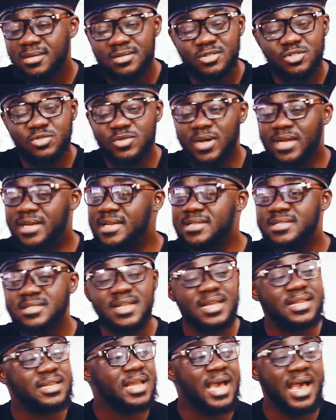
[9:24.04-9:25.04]
To
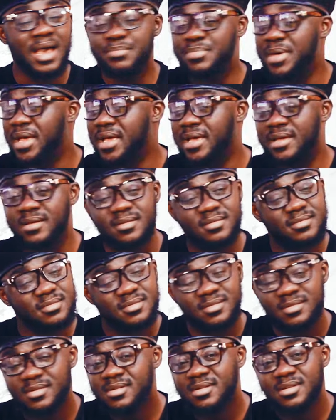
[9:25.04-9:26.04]
understand, I beg.
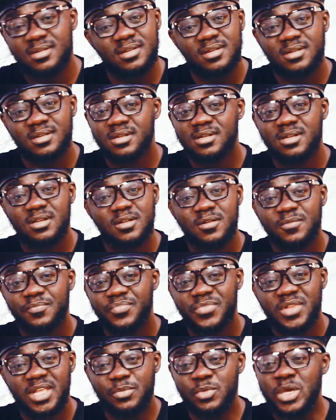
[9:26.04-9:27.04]

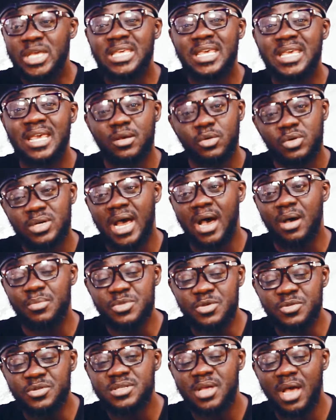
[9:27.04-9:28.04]
We killed our,
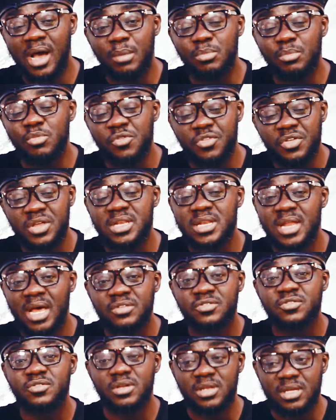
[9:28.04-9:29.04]
music, our movie
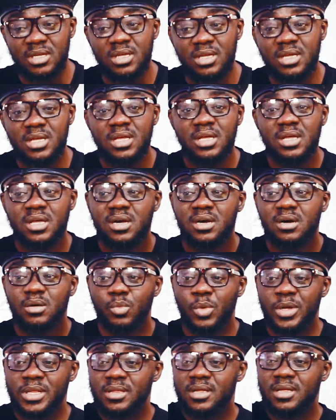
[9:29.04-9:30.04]
industry
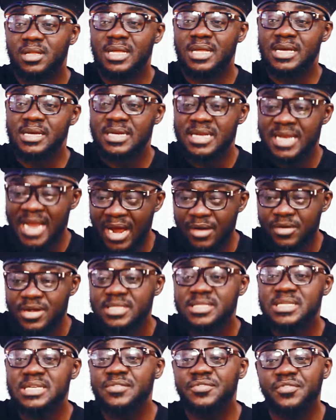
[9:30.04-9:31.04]
with the
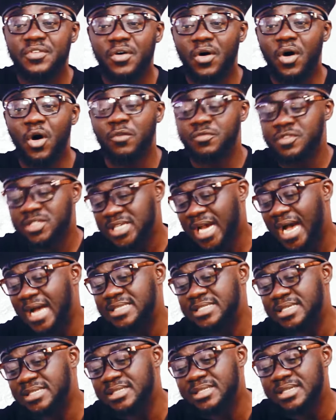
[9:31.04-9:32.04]
narrative of
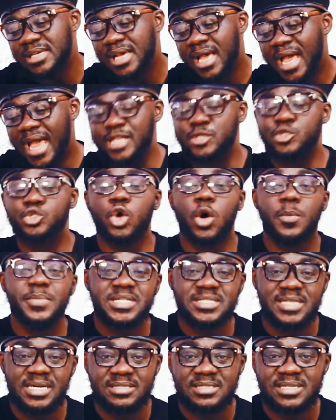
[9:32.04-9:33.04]
charging
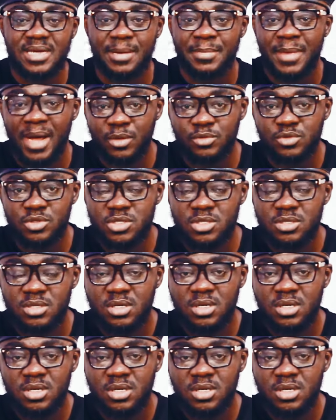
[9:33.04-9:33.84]
exorbitant amounts